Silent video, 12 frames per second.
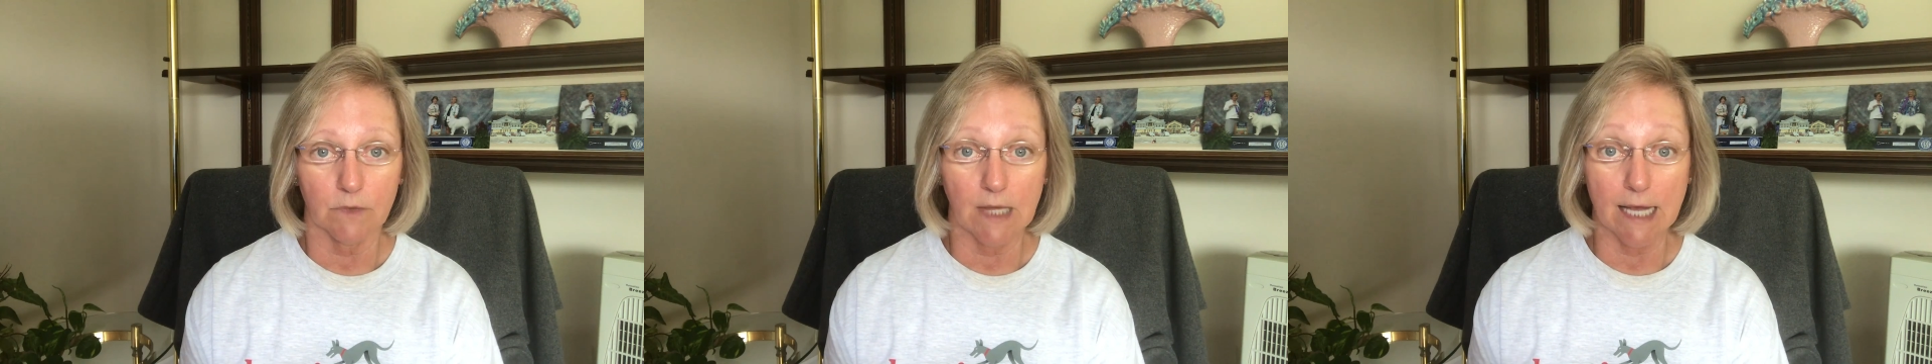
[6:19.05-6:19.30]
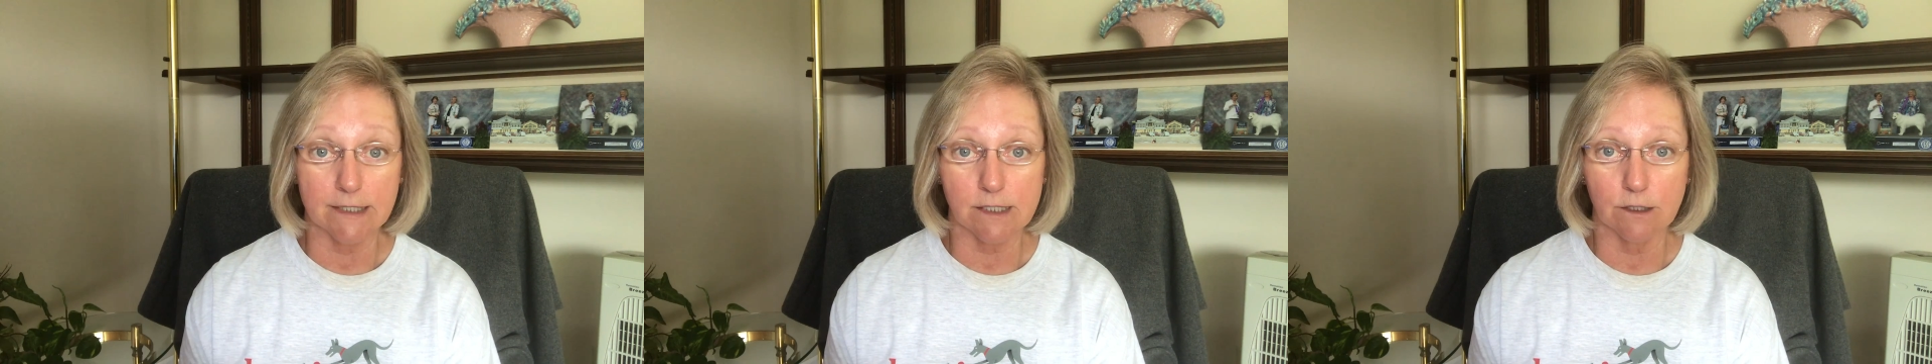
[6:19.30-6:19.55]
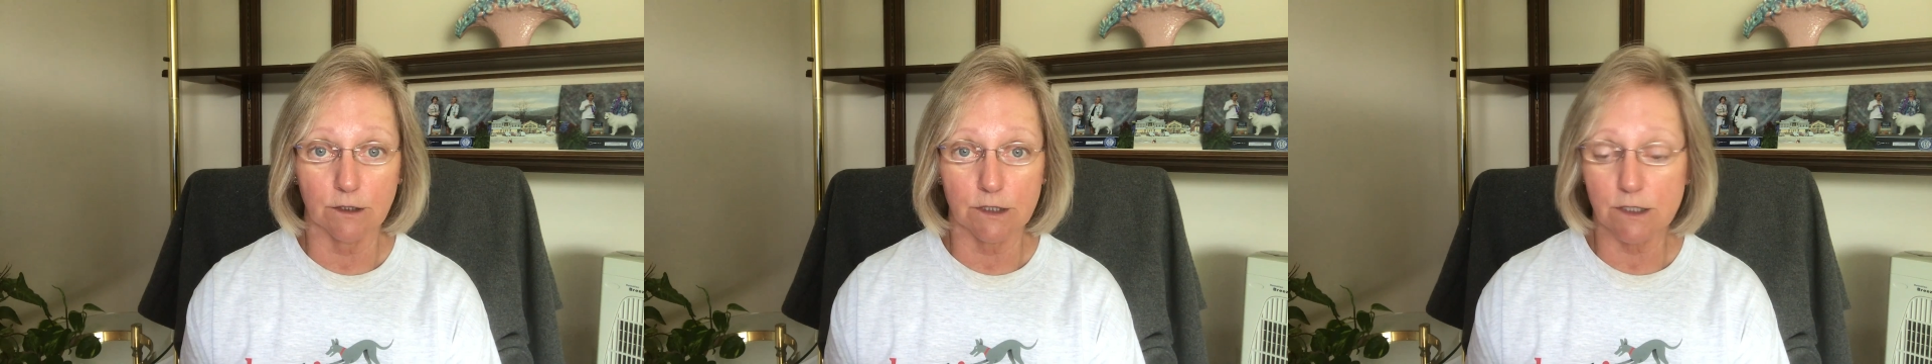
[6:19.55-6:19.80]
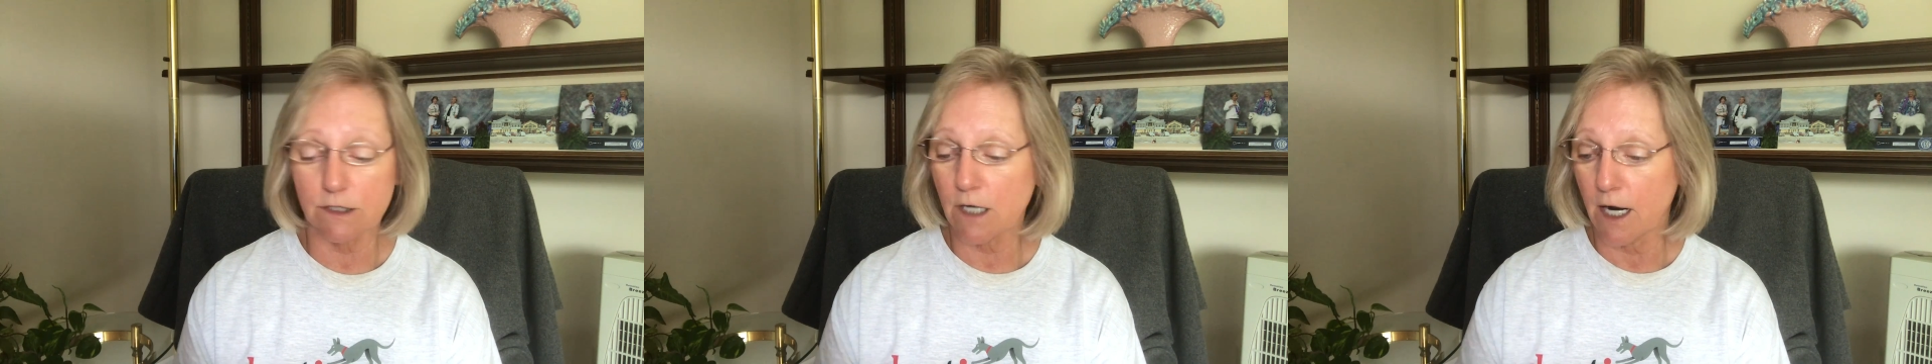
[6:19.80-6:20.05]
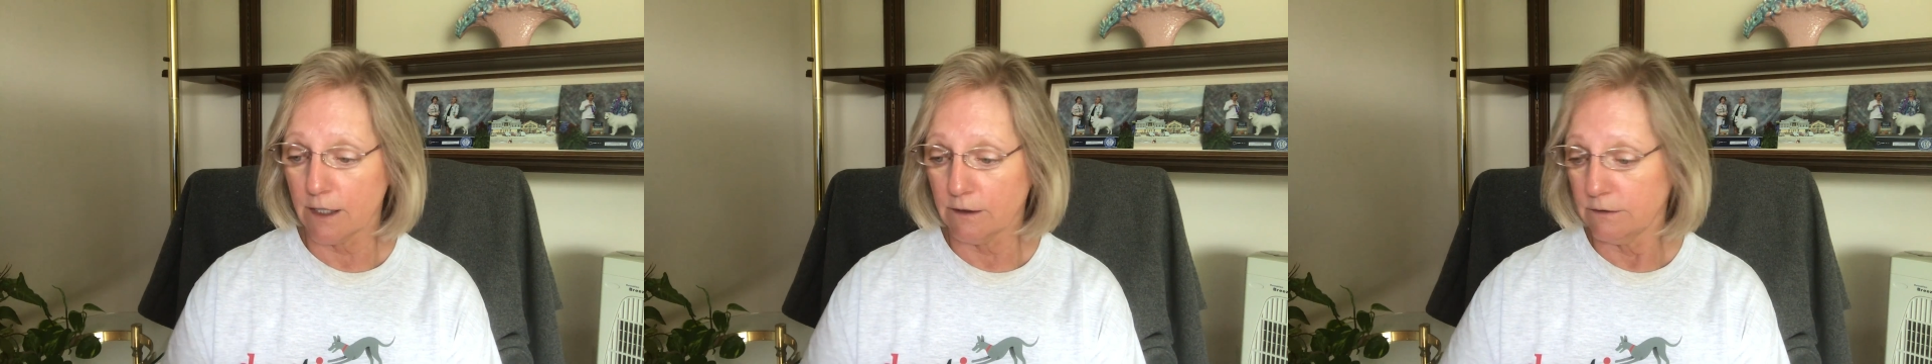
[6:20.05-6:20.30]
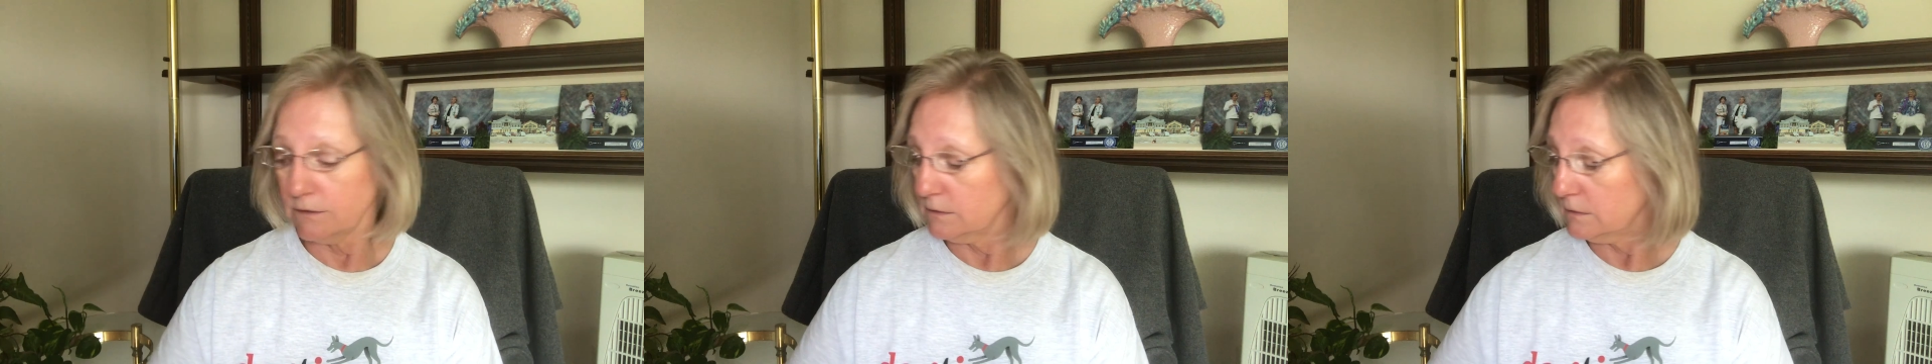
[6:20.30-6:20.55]
That's a good start
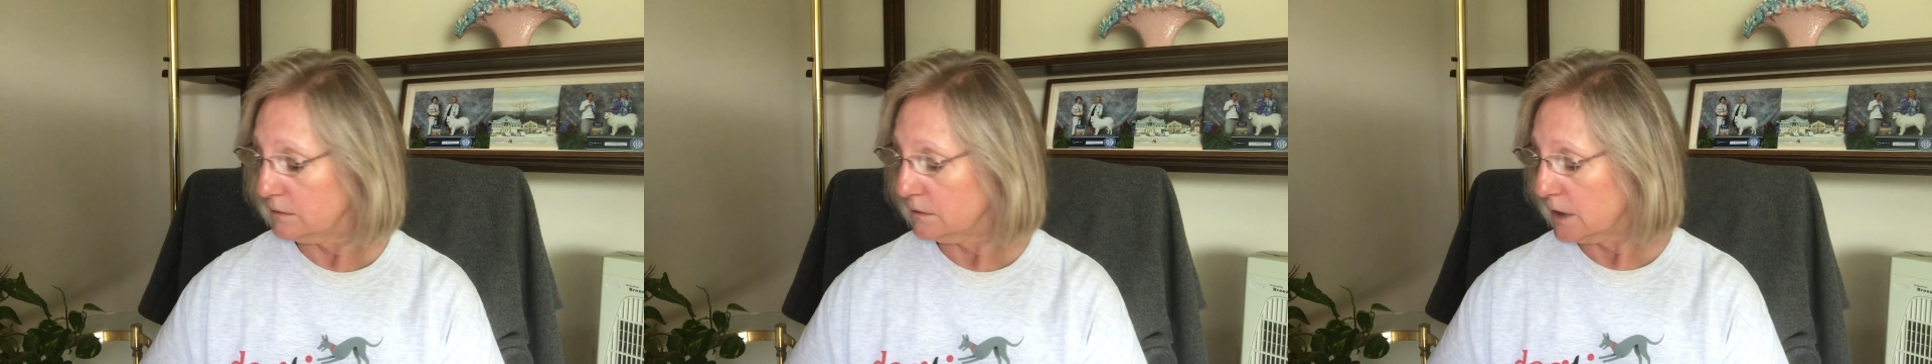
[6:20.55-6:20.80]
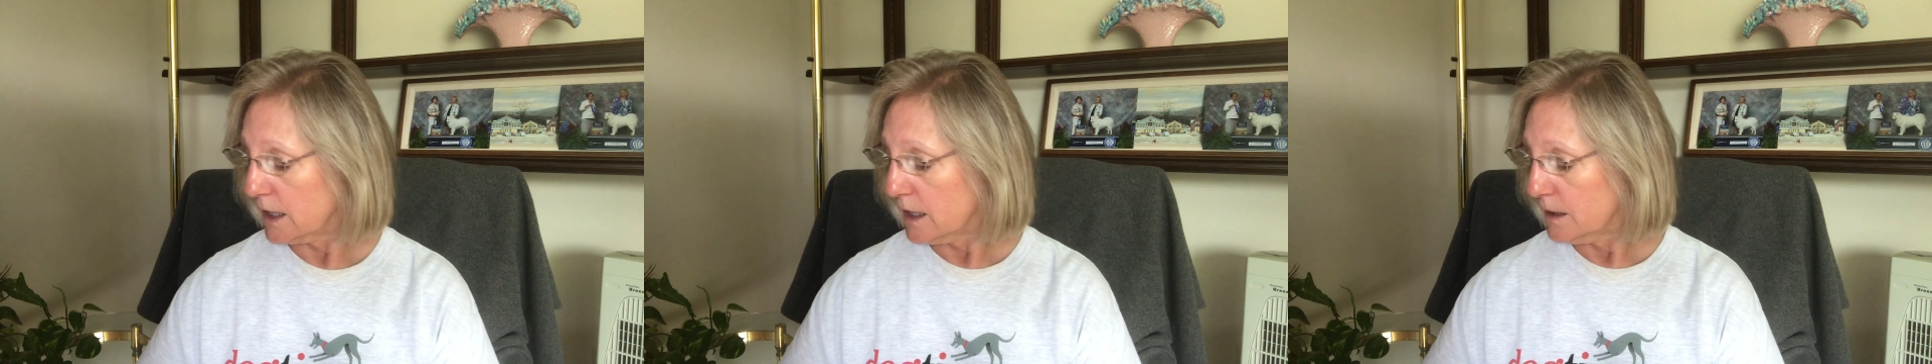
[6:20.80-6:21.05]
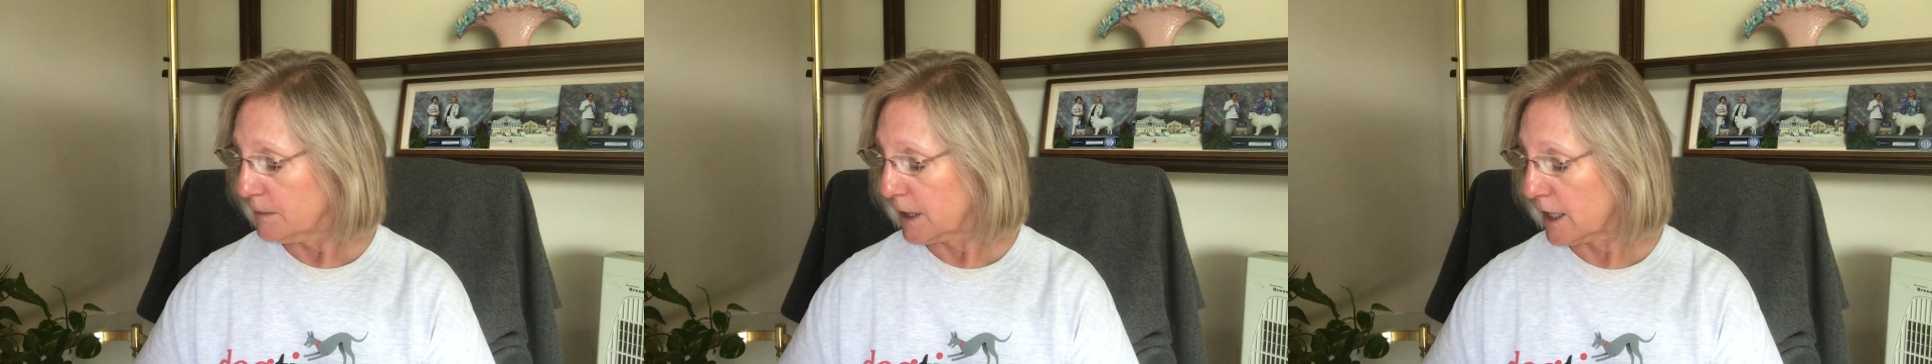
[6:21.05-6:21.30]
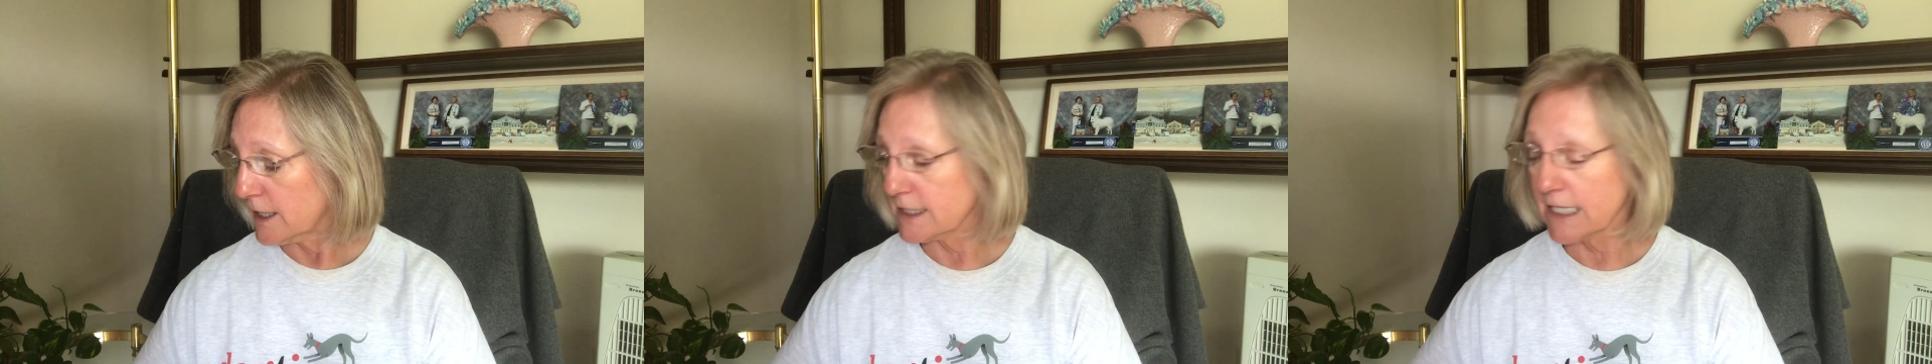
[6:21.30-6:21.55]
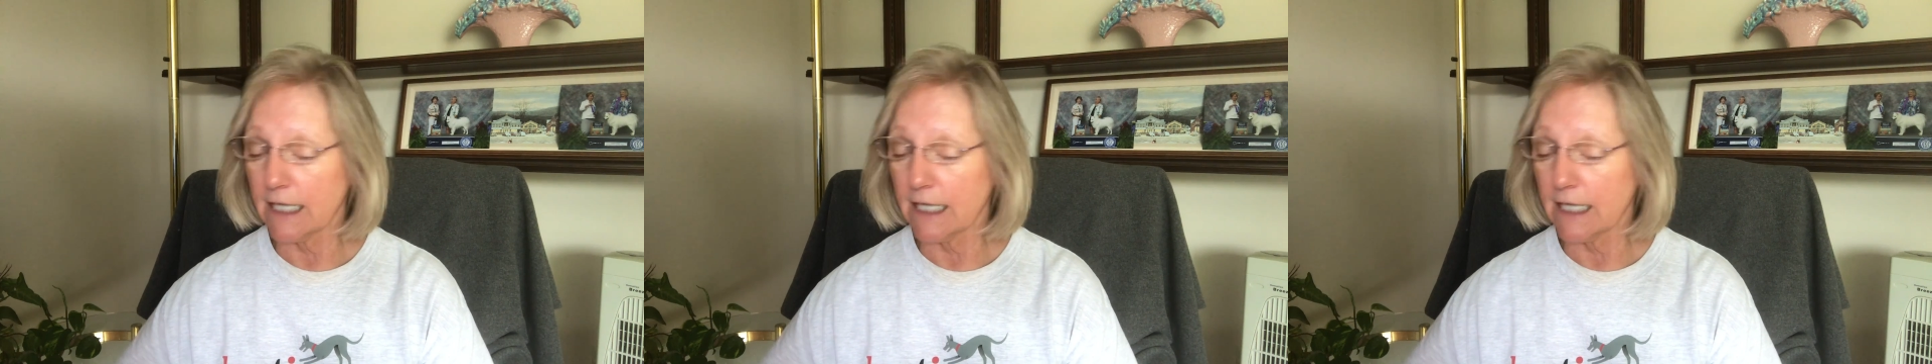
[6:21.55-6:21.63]
because